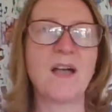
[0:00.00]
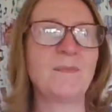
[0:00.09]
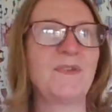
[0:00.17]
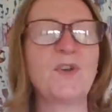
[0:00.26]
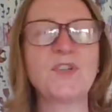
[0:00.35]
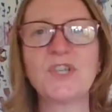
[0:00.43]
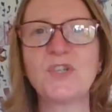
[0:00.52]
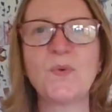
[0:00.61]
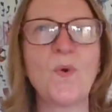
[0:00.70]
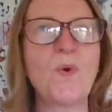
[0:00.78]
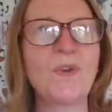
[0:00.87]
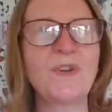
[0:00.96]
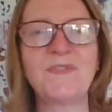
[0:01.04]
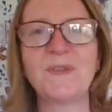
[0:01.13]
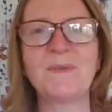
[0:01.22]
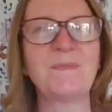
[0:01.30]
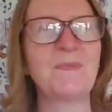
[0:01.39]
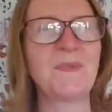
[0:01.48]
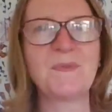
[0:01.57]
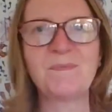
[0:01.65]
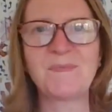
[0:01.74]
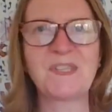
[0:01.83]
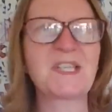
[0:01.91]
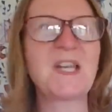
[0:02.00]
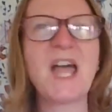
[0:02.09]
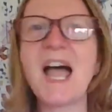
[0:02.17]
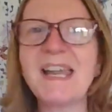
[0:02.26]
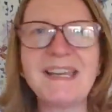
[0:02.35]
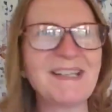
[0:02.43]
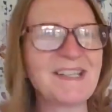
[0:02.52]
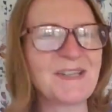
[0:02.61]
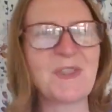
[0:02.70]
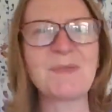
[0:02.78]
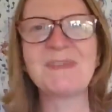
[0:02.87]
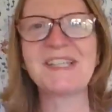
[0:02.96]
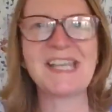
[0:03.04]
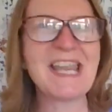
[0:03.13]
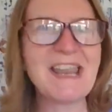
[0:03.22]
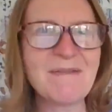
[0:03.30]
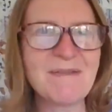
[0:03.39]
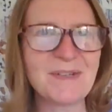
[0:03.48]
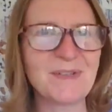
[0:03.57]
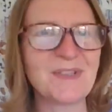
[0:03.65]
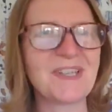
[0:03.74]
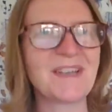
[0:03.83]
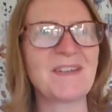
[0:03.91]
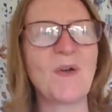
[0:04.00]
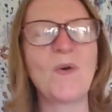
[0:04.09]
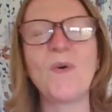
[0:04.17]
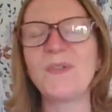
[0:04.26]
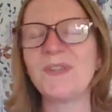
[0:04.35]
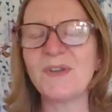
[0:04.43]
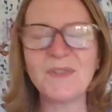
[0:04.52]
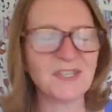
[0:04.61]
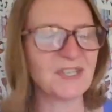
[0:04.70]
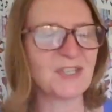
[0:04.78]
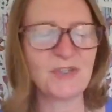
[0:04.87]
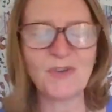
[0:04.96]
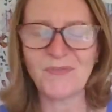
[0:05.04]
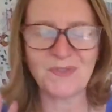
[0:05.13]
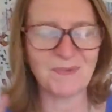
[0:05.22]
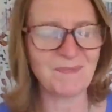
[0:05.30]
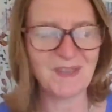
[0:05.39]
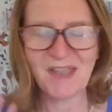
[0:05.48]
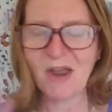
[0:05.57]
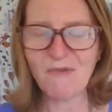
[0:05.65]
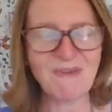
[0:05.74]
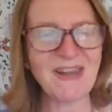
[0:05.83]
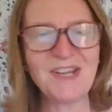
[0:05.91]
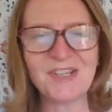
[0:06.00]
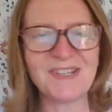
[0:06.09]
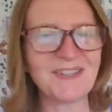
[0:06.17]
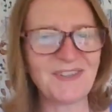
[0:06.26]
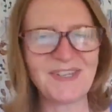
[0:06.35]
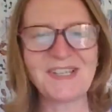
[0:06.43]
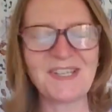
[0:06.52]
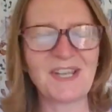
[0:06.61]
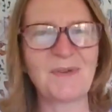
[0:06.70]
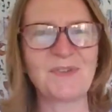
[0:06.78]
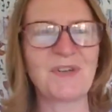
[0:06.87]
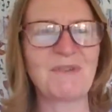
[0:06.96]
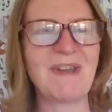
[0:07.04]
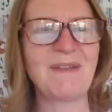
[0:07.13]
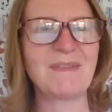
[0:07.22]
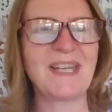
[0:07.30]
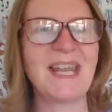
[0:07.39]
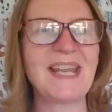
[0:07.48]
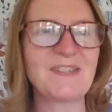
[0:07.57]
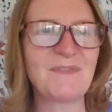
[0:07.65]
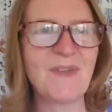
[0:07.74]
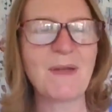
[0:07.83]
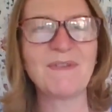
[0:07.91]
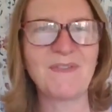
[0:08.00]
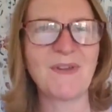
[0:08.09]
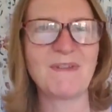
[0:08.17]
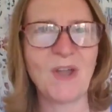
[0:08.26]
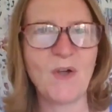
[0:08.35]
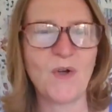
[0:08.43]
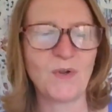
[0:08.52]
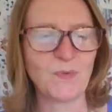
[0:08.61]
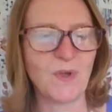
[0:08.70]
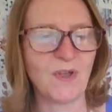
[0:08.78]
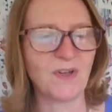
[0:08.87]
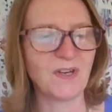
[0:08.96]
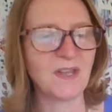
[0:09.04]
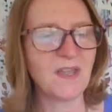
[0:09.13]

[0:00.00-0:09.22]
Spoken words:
You've got to do all of the slides, the materials and all the other stuff, the arranging, the things that goes on around it. It's very, very hard work.